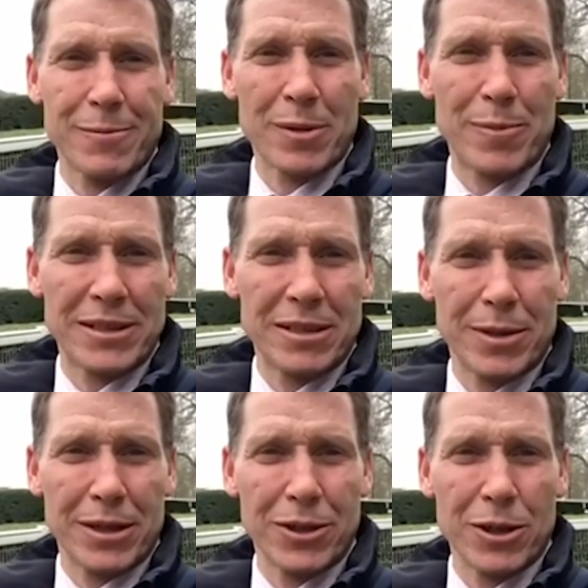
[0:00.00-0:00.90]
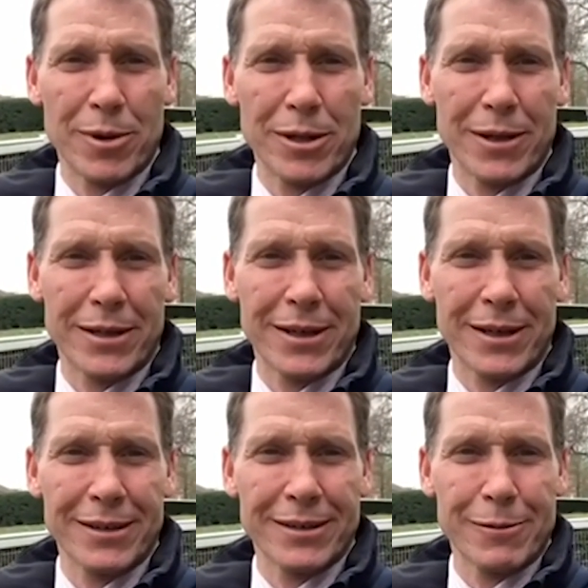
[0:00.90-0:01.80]
by beating me at Newbury when
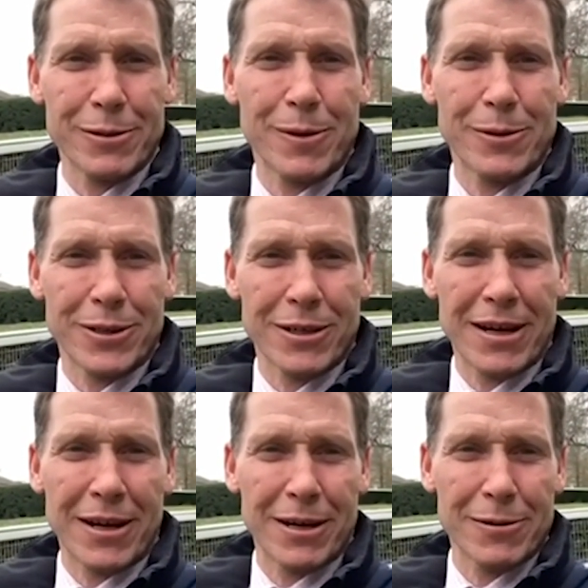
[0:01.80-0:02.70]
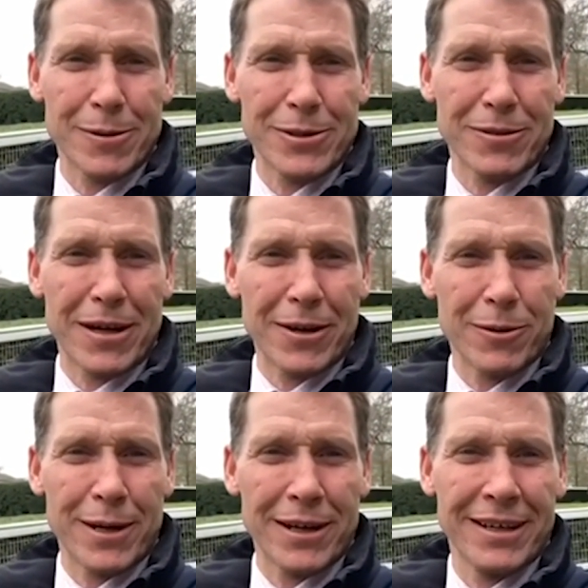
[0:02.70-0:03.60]
I was supposed to go out on a
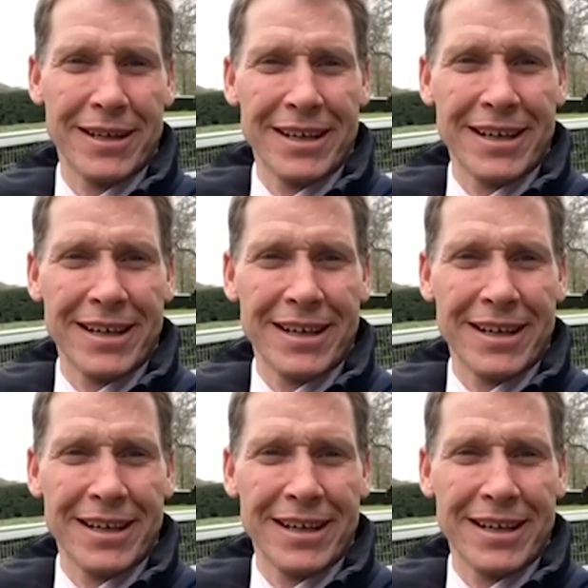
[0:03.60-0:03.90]
winner.